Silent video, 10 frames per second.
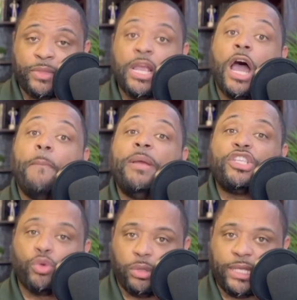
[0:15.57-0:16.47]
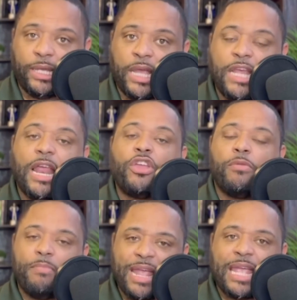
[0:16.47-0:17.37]
habitually. Now
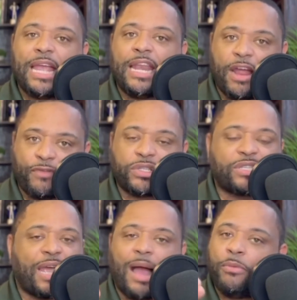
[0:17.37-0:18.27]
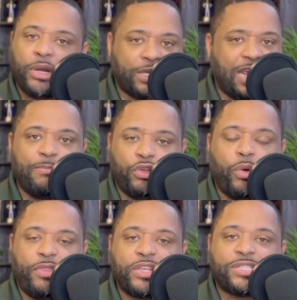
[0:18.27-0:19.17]
you're making an effort to say, I'm going to keep
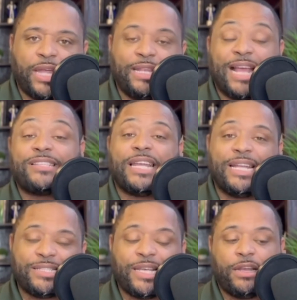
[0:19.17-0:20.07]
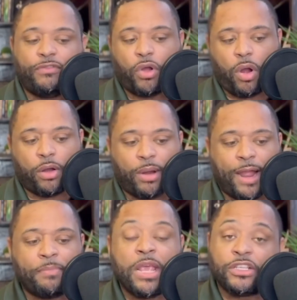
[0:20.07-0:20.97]
doing this thing. That's the intent of your heart,
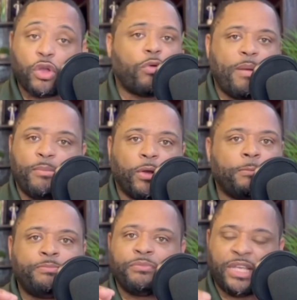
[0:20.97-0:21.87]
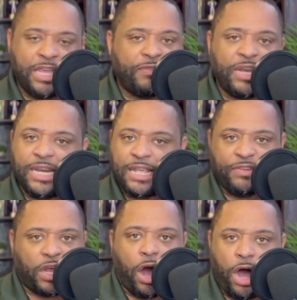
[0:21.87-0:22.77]
right? So remember, even in
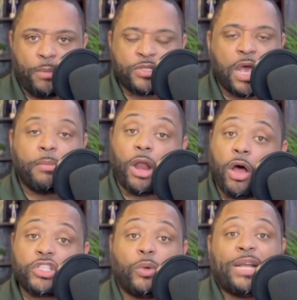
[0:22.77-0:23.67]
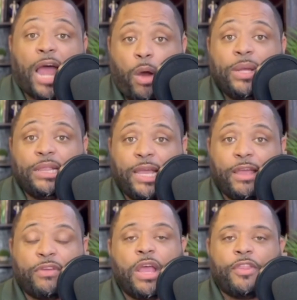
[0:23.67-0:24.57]
giving alms, but also in how we
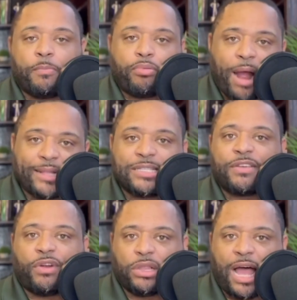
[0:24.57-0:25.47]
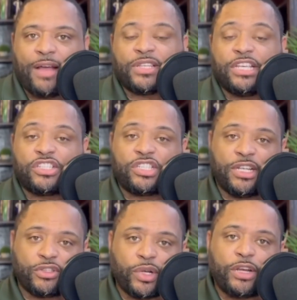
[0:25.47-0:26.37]
live, the practice of our lives is
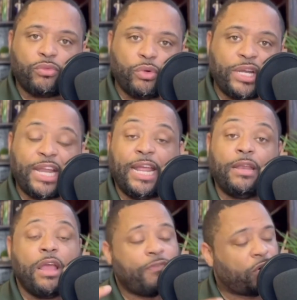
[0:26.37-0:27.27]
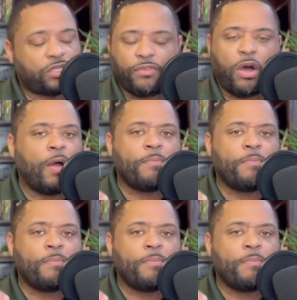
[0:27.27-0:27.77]
centered and rooted in, first of all,